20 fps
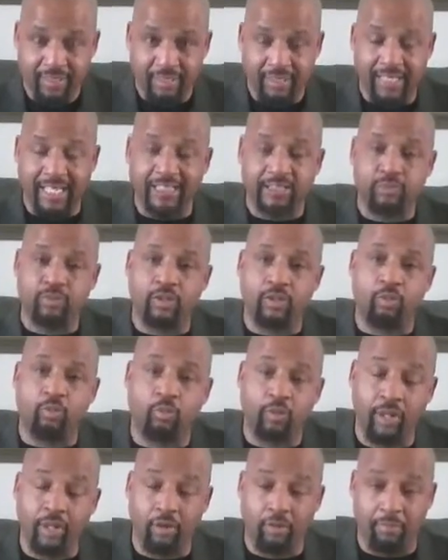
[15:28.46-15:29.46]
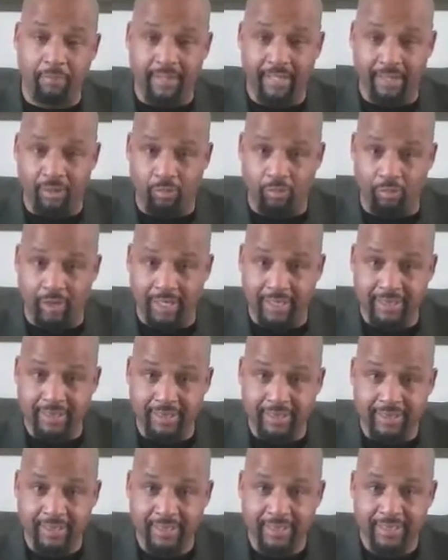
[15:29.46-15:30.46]
That's what a real man
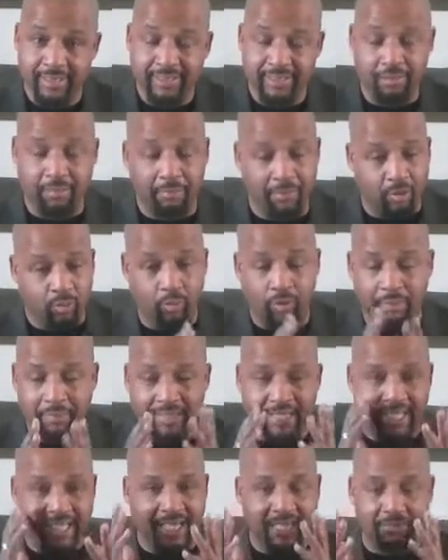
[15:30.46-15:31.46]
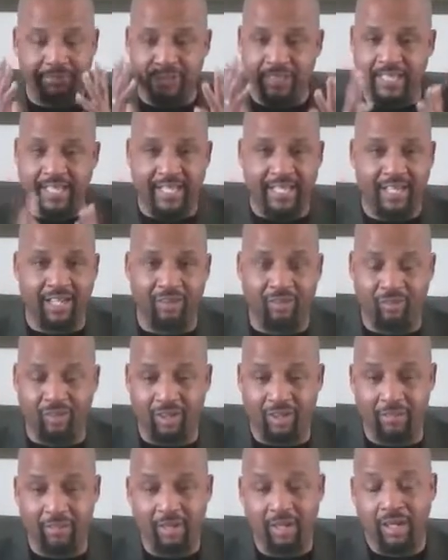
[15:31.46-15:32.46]
wants. A woman that keeps her hair
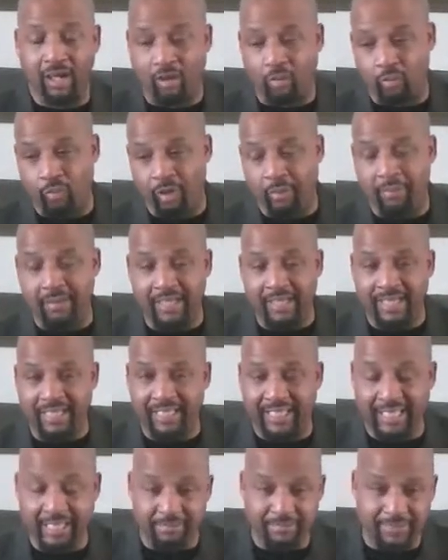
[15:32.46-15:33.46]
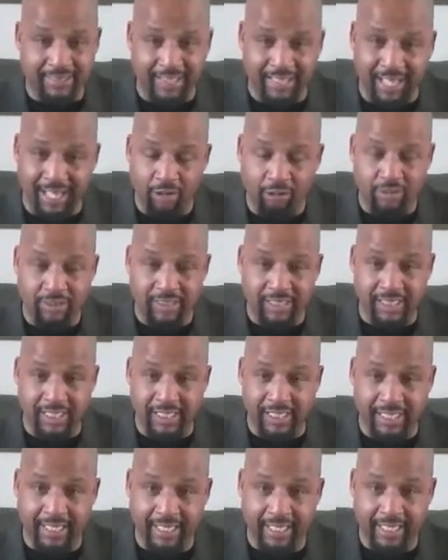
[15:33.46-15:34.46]
up. A woman that keeps her house
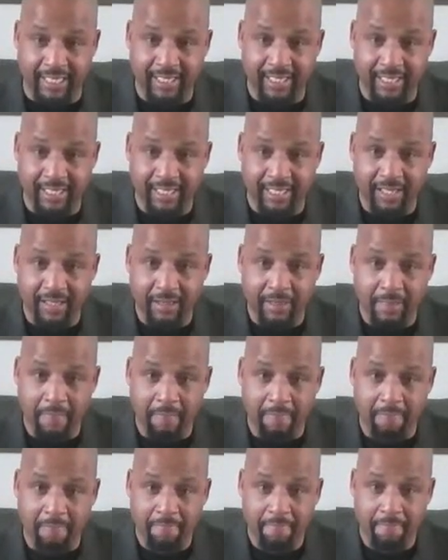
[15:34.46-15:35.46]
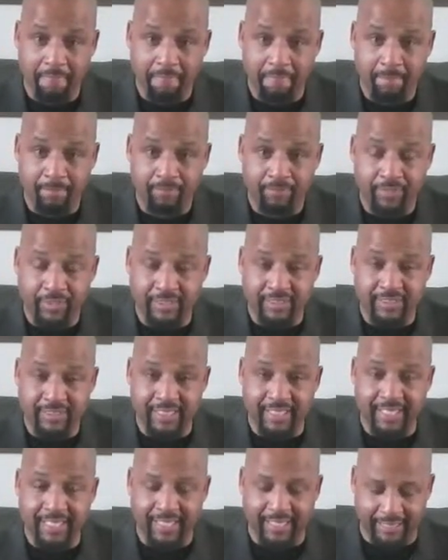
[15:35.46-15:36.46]
clean. You
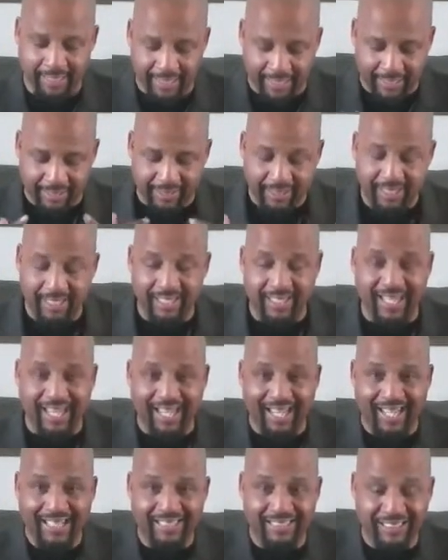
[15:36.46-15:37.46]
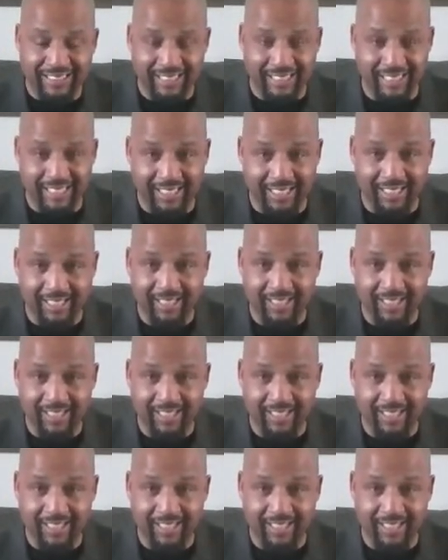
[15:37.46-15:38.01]
see, and good hygiene.